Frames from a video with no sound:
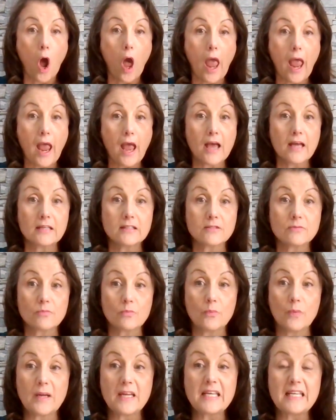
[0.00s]
and
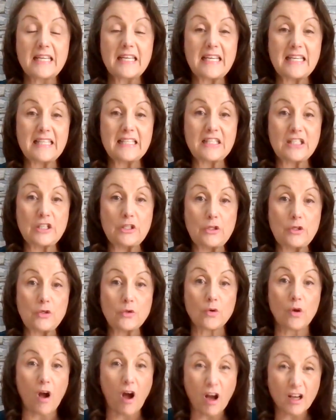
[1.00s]
we need to
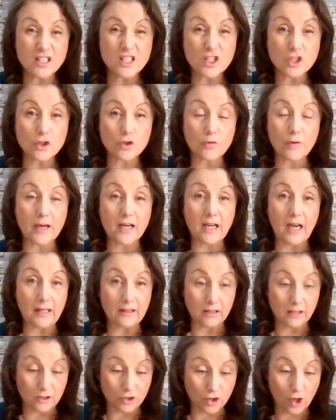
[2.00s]
concentrate
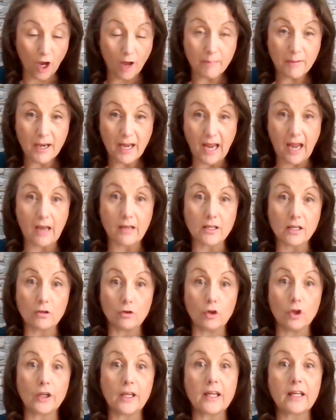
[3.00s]
at the job at hand, at
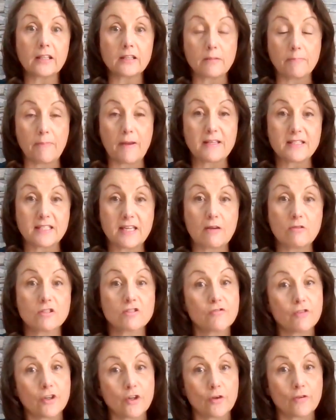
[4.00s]
looking at the best house
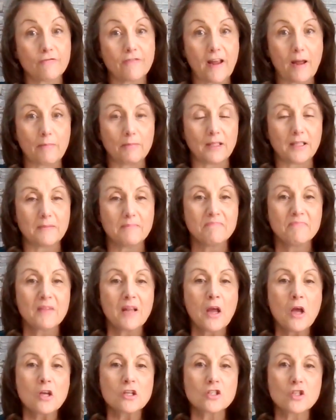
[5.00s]
for your family.
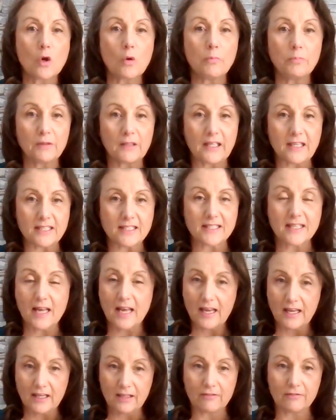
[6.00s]
So please,
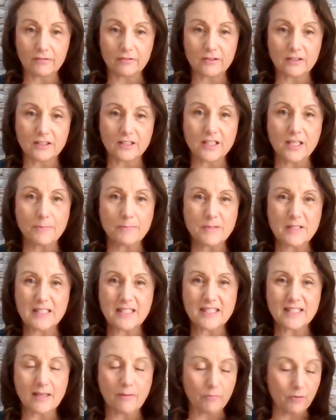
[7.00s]
tips
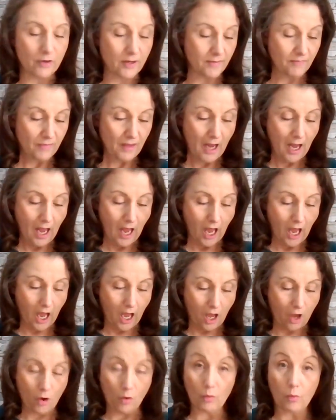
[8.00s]
in summary,
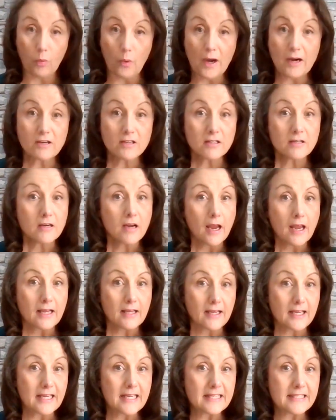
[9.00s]
wear
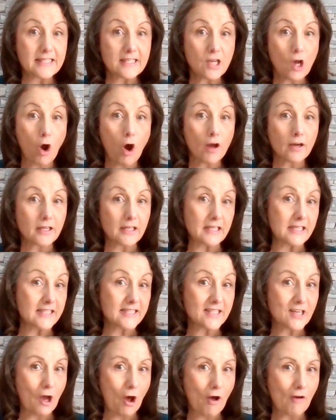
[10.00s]
easy on,
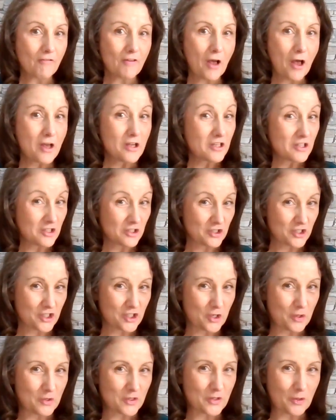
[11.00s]
easy off
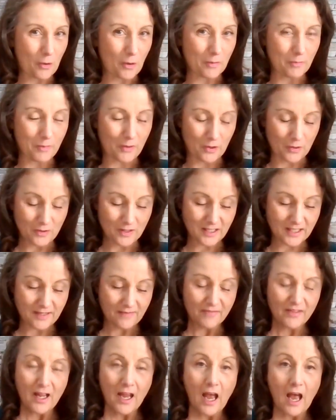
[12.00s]
shoes or boots.
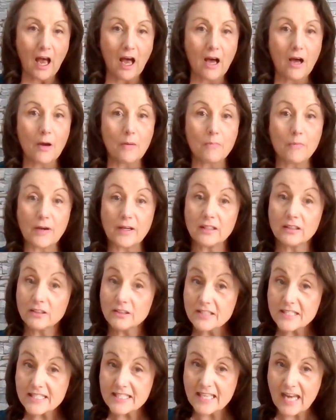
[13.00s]
Bring a
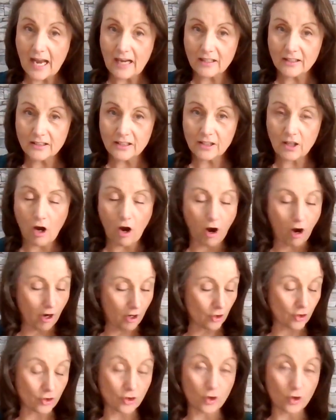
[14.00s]
little snack in the car.